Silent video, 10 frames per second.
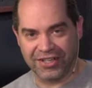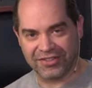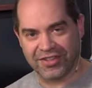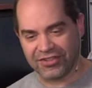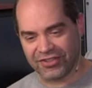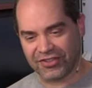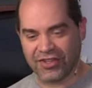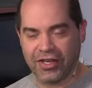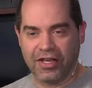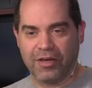It's not just
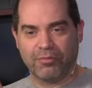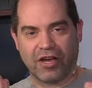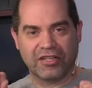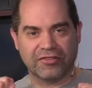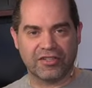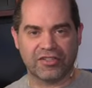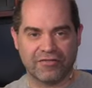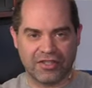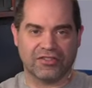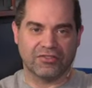blindly shove these